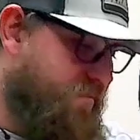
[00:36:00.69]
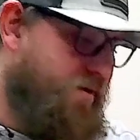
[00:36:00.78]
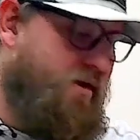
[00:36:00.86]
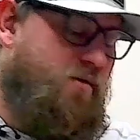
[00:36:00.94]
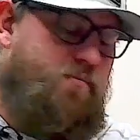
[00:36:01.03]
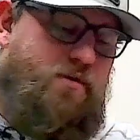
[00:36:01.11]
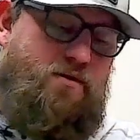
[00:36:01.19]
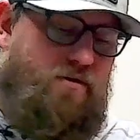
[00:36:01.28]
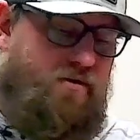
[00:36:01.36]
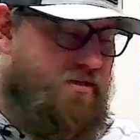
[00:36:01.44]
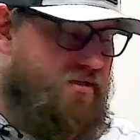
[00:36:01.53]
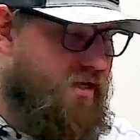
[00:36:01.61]
help and all
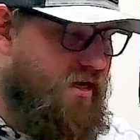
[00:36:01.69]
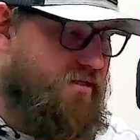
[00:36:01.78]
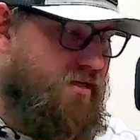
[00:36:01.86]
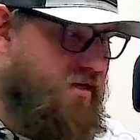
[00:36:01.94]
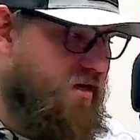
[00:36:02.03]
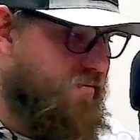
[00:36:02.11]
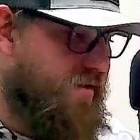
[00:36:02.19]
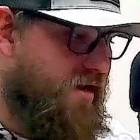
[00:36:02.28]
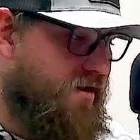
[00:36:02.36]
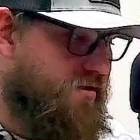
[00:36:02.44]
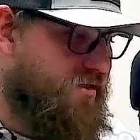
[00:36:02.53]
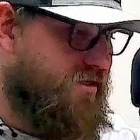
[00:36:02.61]
these things that come
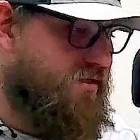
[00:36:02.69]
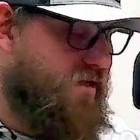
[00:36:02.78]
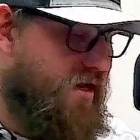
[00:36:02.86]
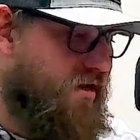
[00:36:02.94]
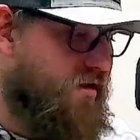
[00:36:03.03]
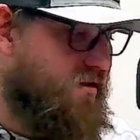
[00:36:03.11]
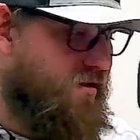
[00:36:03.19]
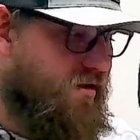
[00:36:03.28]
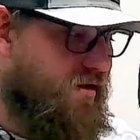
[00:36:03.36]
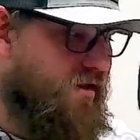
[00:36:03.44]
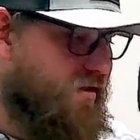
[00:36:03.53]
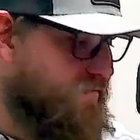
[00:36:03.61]
down to just staying
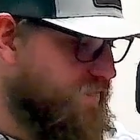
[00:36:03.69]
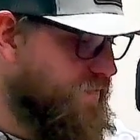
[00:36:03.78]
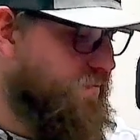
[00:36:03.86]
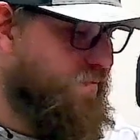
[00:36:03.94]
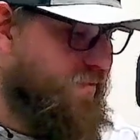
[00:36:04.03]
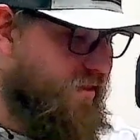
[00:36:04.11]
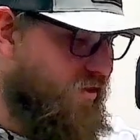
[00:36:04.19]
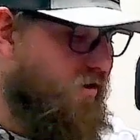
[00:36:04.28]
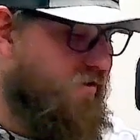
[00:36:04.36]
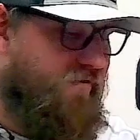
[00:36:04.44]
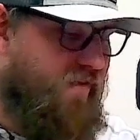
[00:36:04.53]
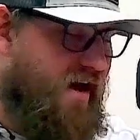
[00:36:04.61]

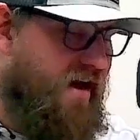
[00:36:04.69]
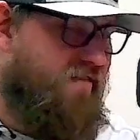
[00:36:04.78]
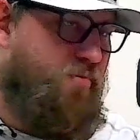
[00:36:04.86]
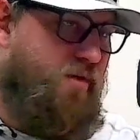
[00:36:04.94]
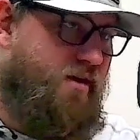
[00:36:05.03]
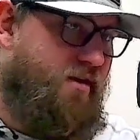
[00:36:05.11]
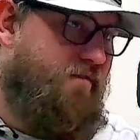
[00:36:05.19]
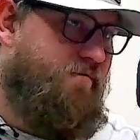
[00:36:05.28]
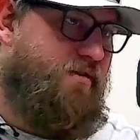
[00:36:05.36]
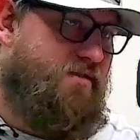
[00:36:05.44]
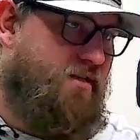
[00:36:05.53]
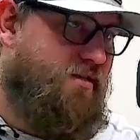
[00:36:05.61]
all five playing
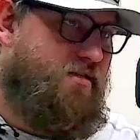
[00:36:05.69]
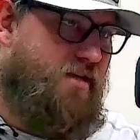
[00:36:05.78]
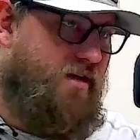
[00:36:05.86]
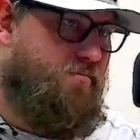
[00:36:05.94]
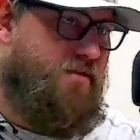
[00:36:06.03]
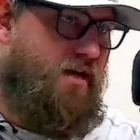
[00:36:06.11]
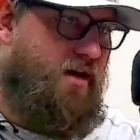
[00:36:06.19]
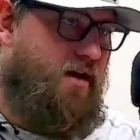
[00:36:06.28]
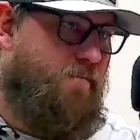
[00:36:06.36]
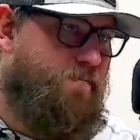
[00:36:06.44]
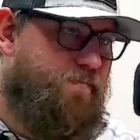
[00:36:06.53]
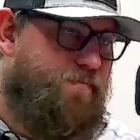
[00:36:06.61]
defense at the same
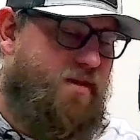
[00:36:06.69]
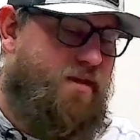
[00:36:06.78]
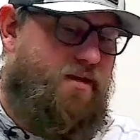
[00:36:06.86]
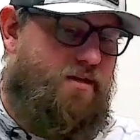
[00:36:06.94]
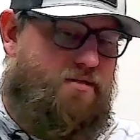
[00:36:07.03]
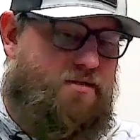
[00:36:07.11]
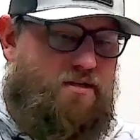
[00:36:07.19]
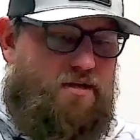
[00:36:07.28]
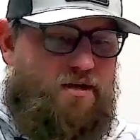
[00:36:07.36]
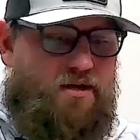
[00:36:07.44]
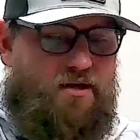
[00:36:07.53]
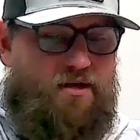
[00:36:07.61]
time. And
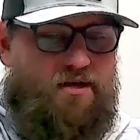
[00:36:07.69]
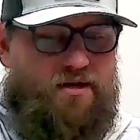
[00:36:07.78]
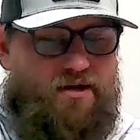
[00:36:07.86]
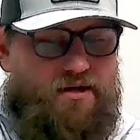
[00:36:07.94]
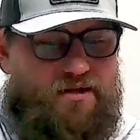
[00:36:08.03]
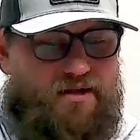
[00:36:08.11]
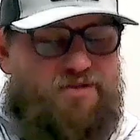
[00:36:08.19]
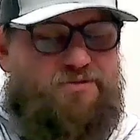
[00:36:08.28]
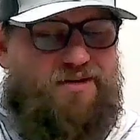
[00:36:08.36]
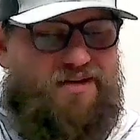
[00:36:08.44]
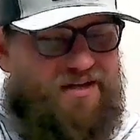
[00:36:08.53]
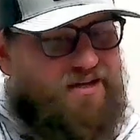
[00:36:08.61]
that's
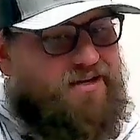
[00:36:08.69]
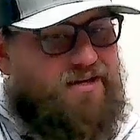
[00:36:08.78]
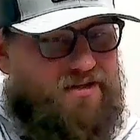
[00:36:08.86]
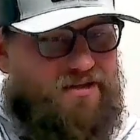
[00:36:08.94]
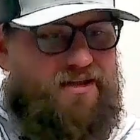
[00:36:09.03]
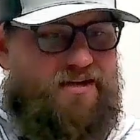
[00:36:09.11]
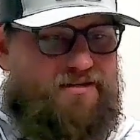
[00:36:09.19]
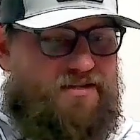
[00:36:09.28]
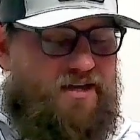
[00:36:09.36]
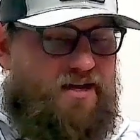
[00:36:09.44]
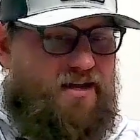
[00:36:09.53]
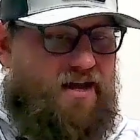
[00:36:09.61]
got.
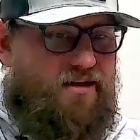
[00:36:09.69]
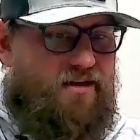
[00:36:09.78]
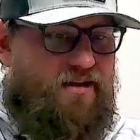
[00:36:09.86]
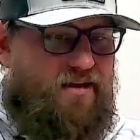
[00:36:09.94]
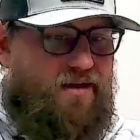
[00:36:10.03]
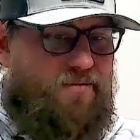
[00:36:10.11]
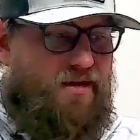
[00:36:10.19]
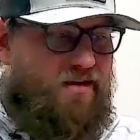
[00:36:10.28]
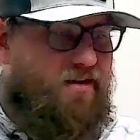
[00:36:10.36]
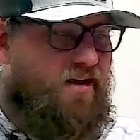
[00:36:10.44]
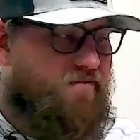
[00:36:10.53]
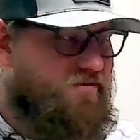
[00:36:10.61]
I've
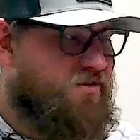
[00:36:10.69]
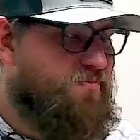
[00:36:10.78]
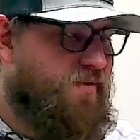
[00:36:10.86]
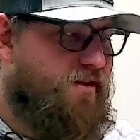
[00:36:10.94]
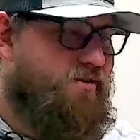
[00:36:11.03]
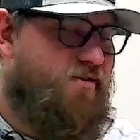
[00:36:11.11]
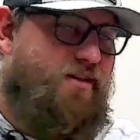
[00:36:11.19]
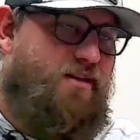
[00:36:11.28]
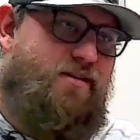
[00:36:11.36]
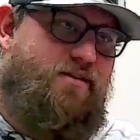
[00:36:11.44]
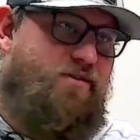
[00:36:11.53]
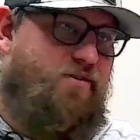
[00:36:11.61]
just been to a
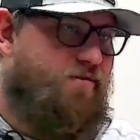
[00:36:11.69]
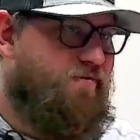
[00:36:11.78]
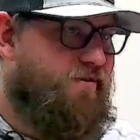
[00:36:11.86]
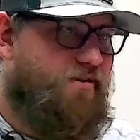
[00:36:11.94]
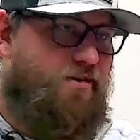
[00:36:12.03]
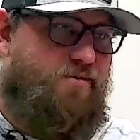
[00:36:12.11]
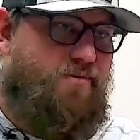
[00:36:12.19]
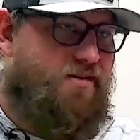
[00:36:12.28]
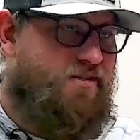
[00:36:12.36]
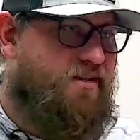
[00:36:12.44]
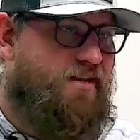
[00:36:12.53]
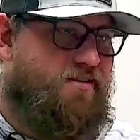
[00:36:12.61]
lot of youth for
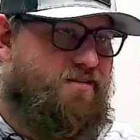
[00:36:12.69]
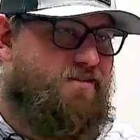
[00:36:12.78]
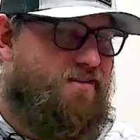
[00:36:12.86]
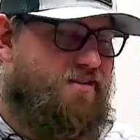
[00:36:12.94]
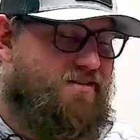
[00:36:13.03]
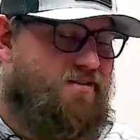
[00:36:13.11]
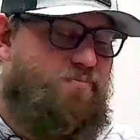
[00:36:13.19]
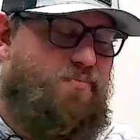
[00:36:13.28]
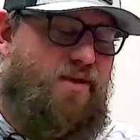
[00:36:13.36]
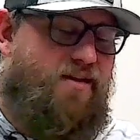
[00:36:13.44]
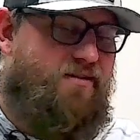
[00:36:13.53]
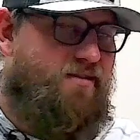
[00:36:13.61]
tournaments. It's
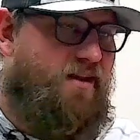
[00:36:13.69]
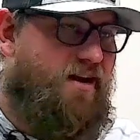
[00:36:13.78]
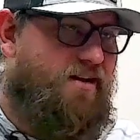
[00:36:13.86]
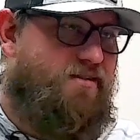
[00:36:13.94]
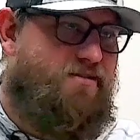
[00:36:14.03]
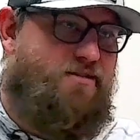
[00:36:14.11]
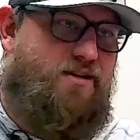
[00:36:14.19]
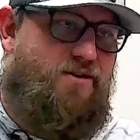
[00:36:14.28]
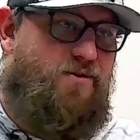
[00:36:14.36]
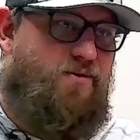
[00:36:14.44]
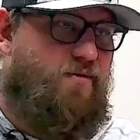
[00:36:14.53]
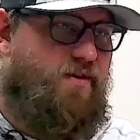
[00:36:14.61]
been a lot of
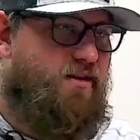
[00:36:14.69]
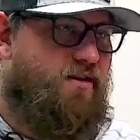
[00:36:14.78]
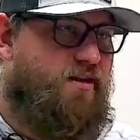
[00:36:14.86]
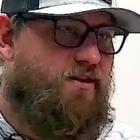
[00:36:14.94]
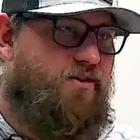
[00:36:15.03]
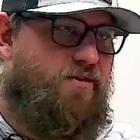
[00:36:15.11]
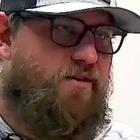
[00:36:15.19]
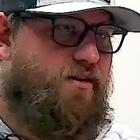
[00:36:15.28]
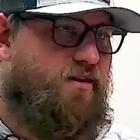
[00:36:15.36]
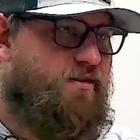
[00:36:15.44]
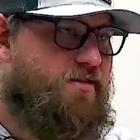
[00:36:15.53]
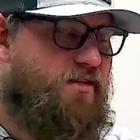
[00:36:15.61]
zone, and then you're
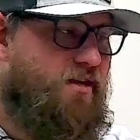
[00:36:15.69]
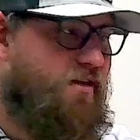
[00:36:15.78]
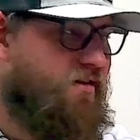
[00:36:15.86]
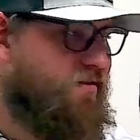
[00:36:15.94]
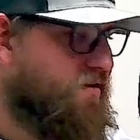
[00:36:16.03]
gonna see.